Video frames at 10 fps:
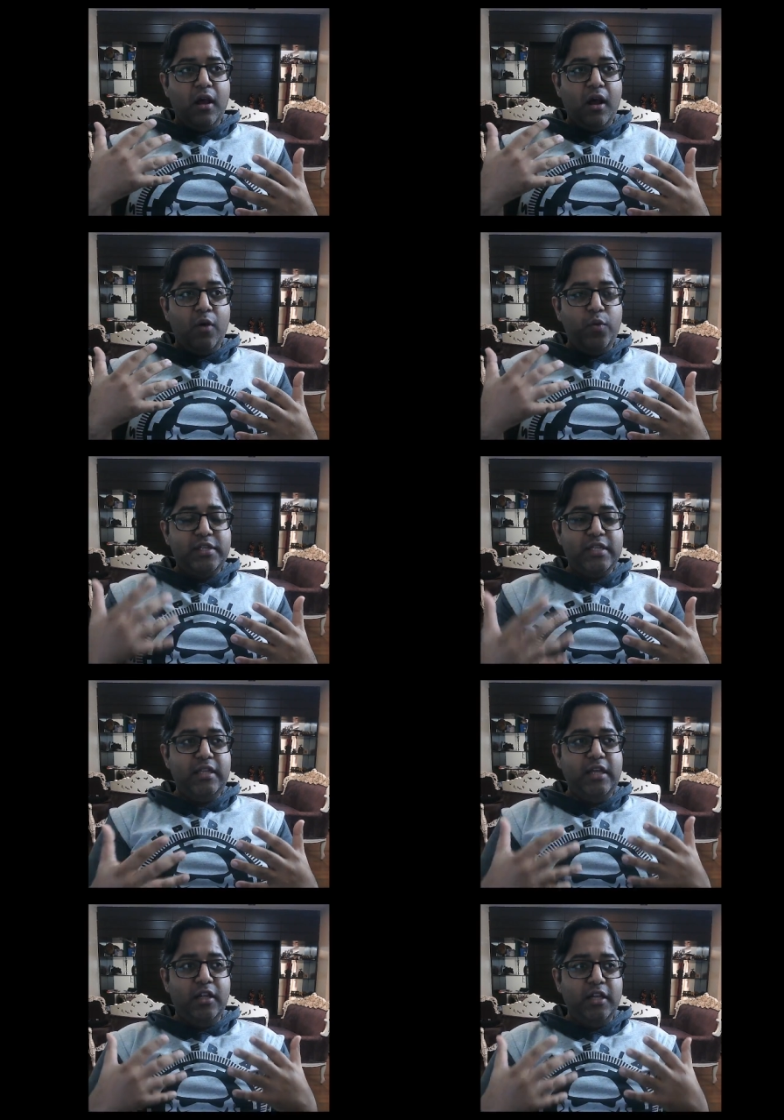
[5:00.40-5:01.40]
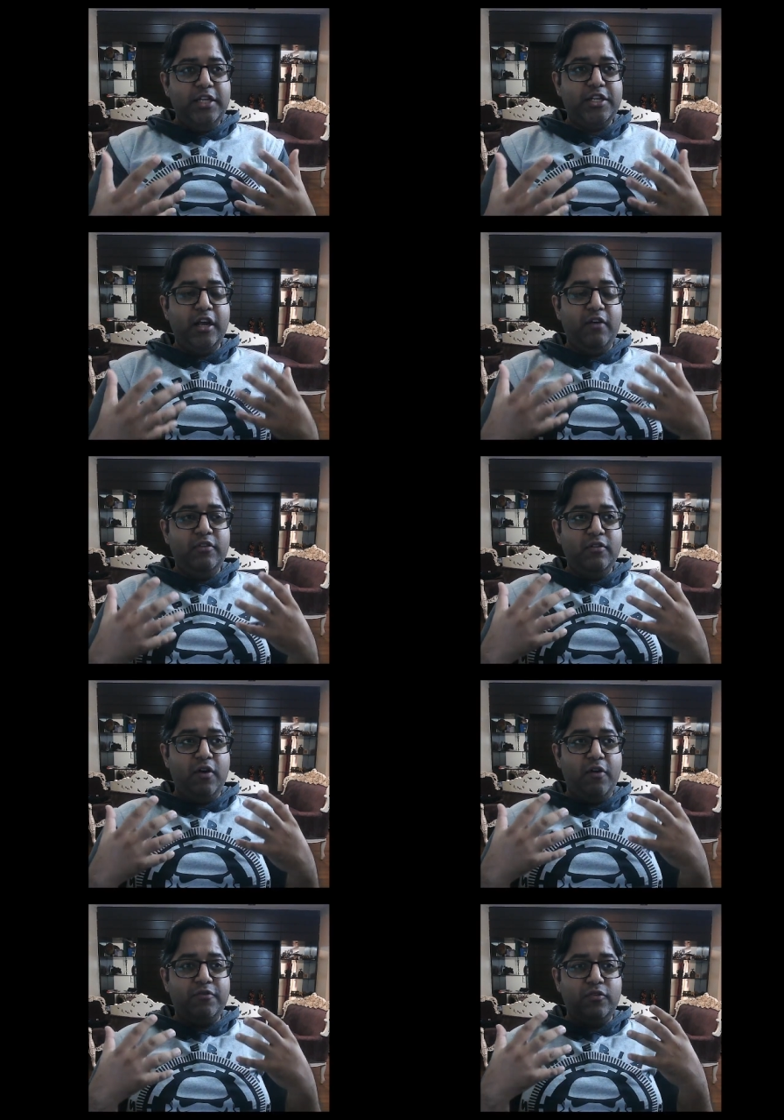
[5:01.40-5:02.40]
we see the unleashing of
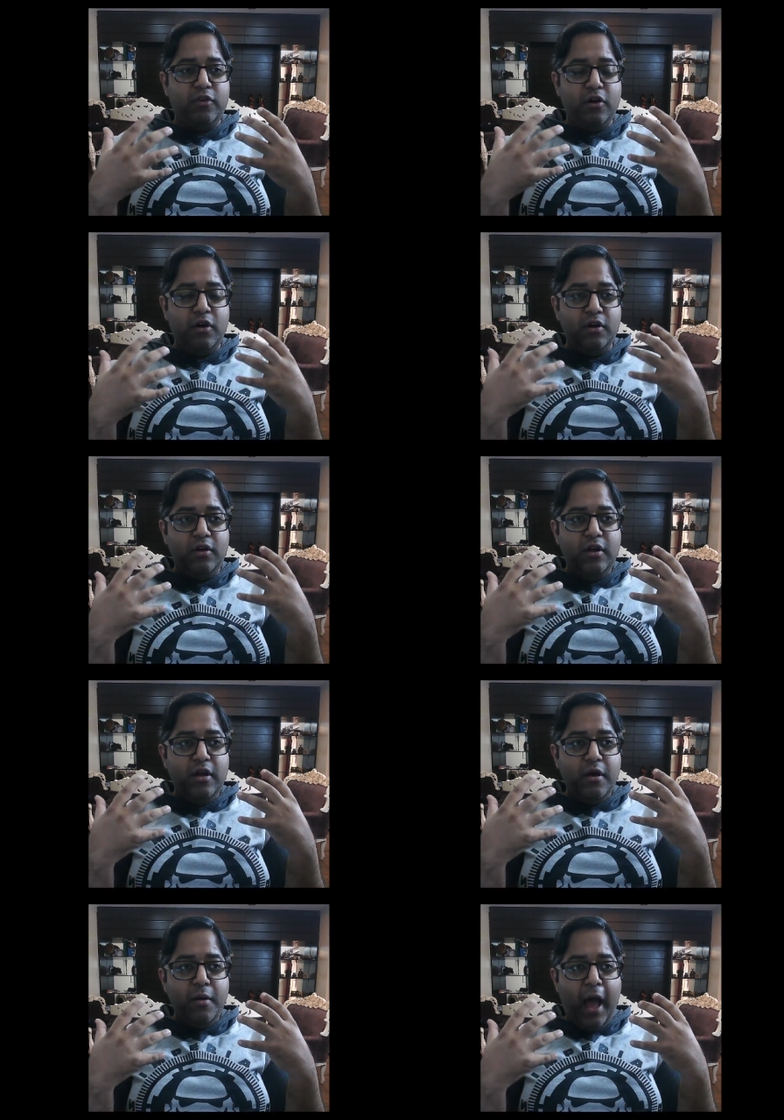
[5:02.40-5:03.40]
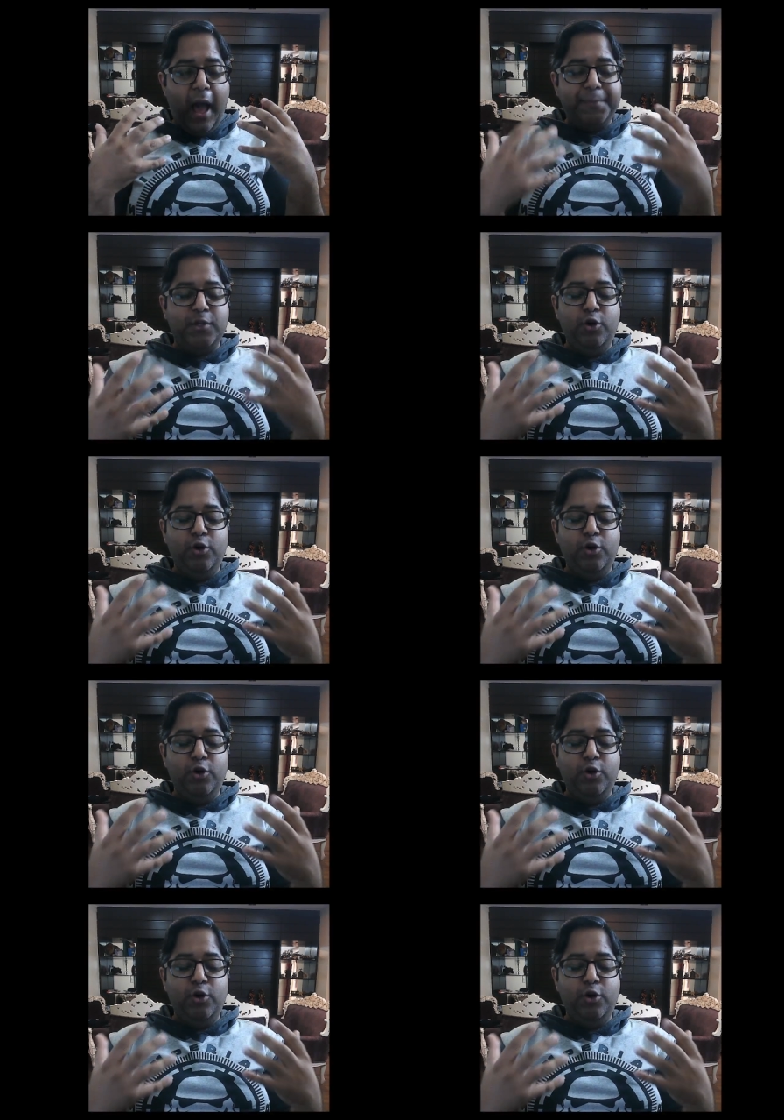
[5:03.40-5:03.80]
the absolute